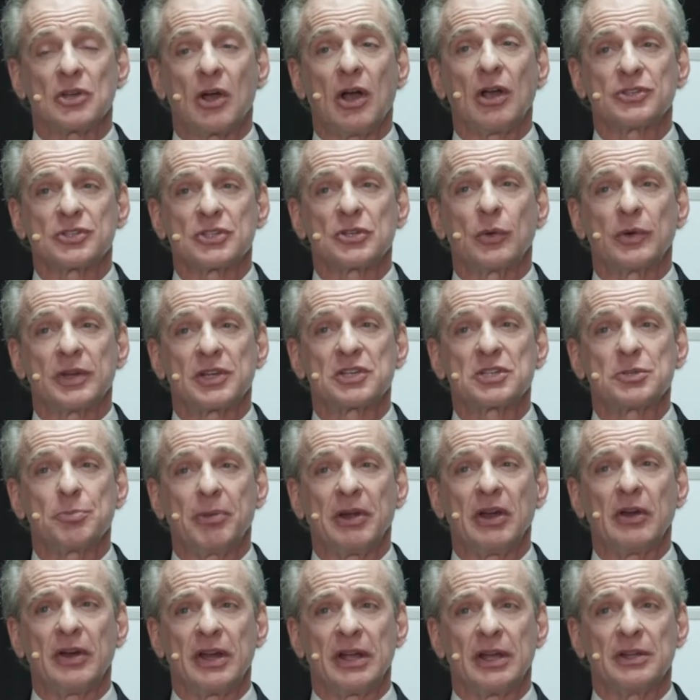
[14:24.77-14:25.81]
also
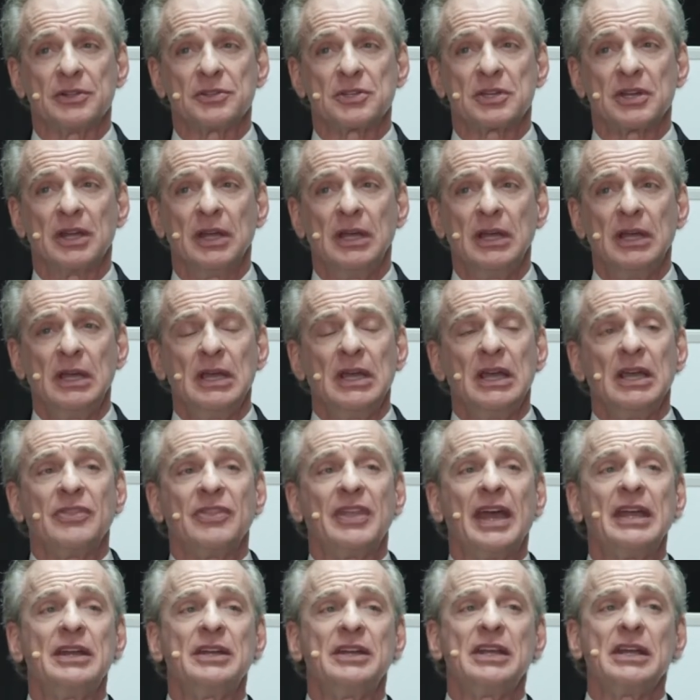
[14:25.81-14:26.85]
experienced.
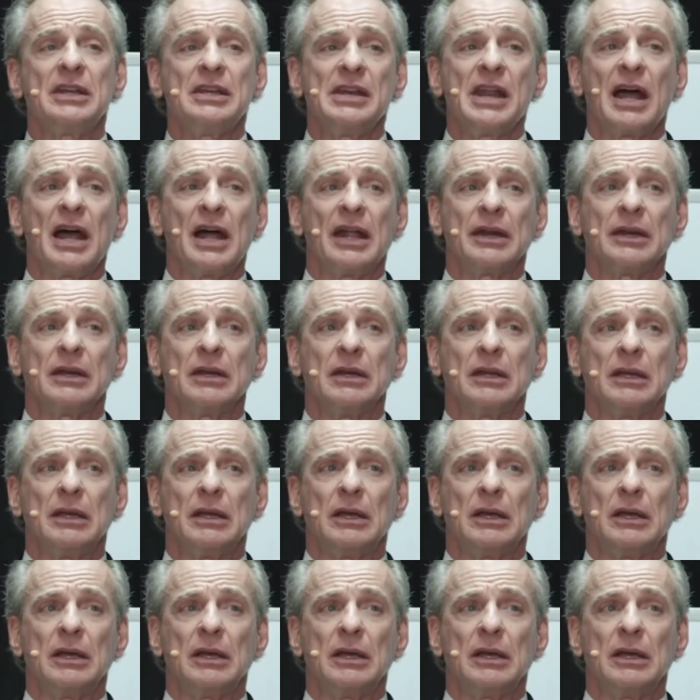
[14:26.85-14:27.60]
They did not